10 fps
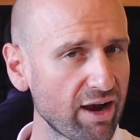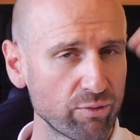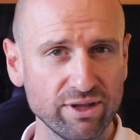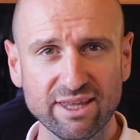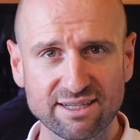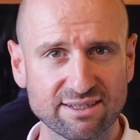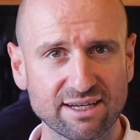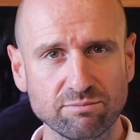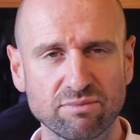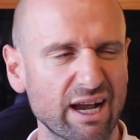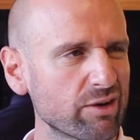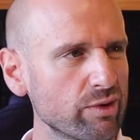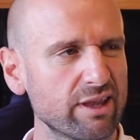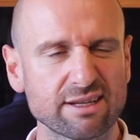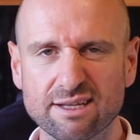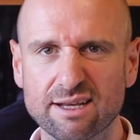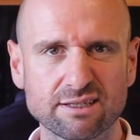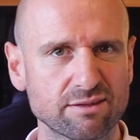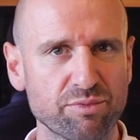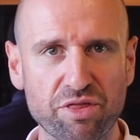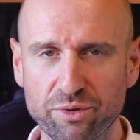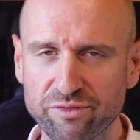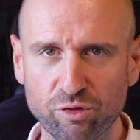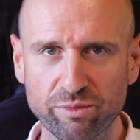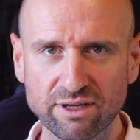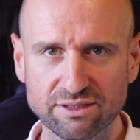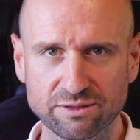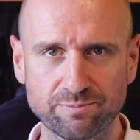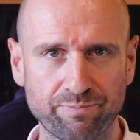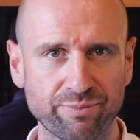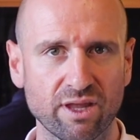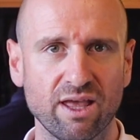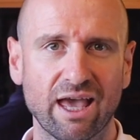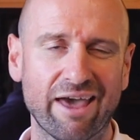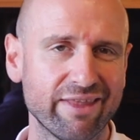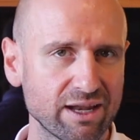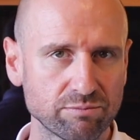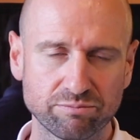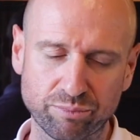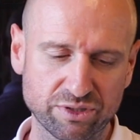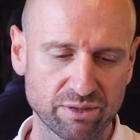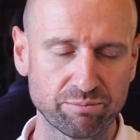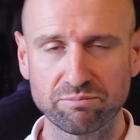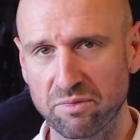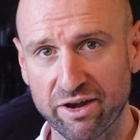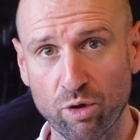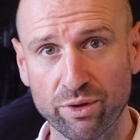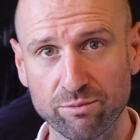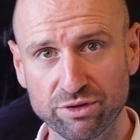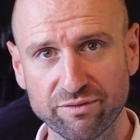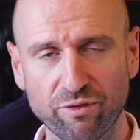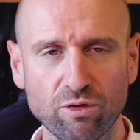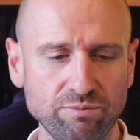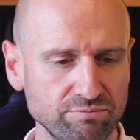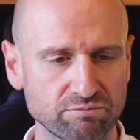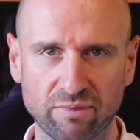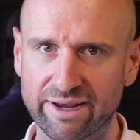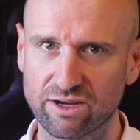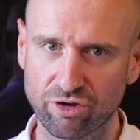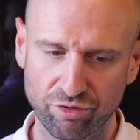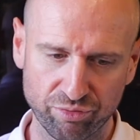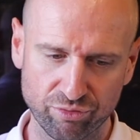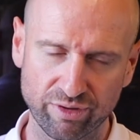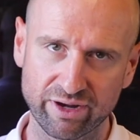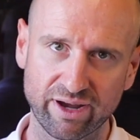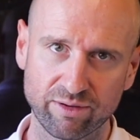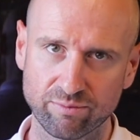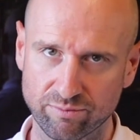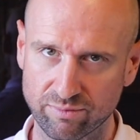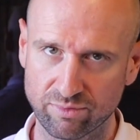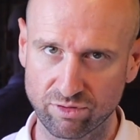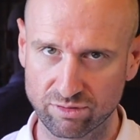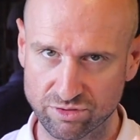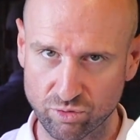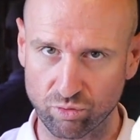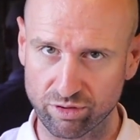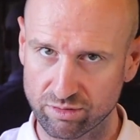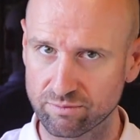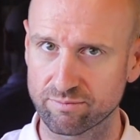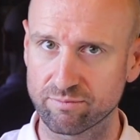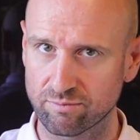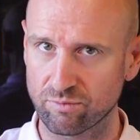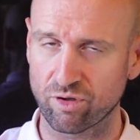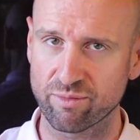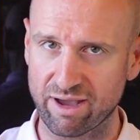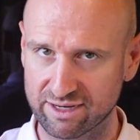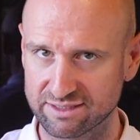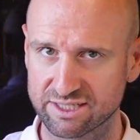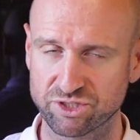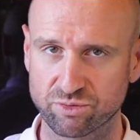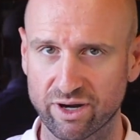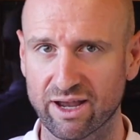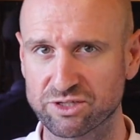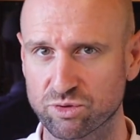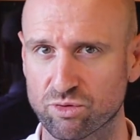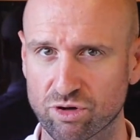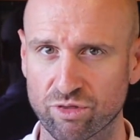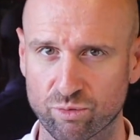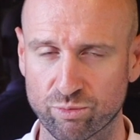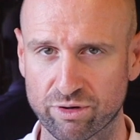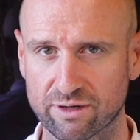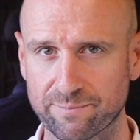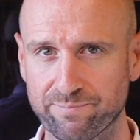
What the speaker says: I read the essay. I can read the essays in 3 or 4 minutes. And then, because I know what I'm looking for, I can go through and I score it on the marking schedule, right? I score it on the rubric.